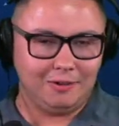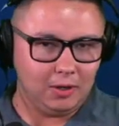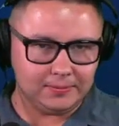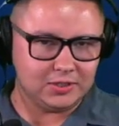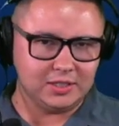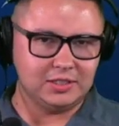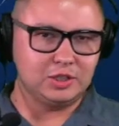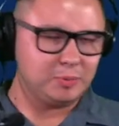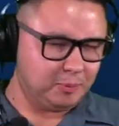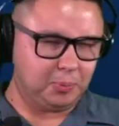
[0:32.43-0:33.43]

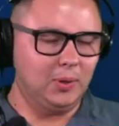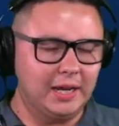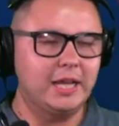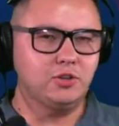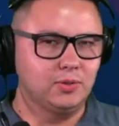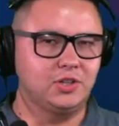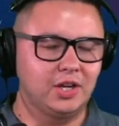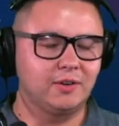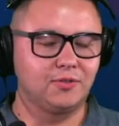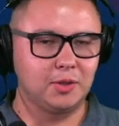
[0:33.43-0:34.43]
offseason's been pretty
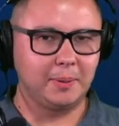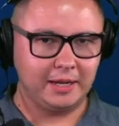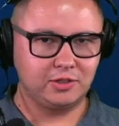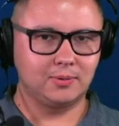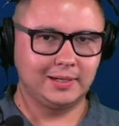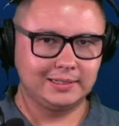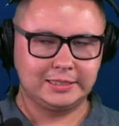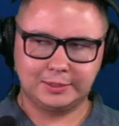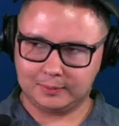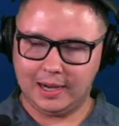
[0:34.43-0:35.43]
interesting for the Patriots,
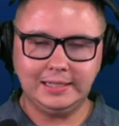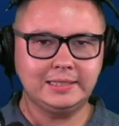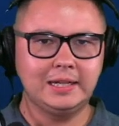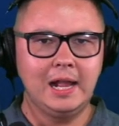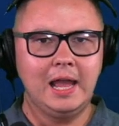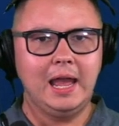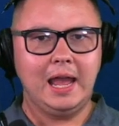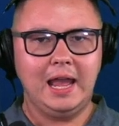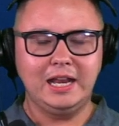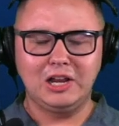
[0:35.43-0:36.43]
right?
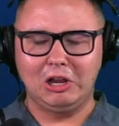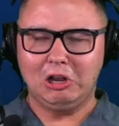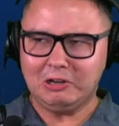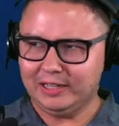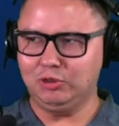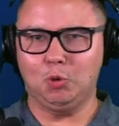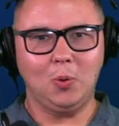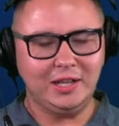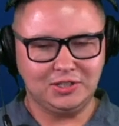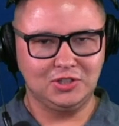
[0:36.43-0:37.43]
And you look at the
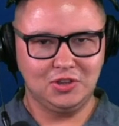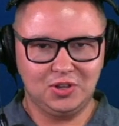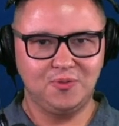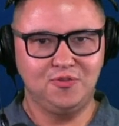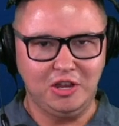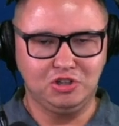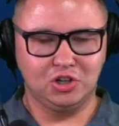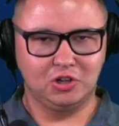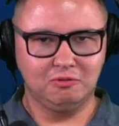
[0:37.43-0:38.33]
rest of the division.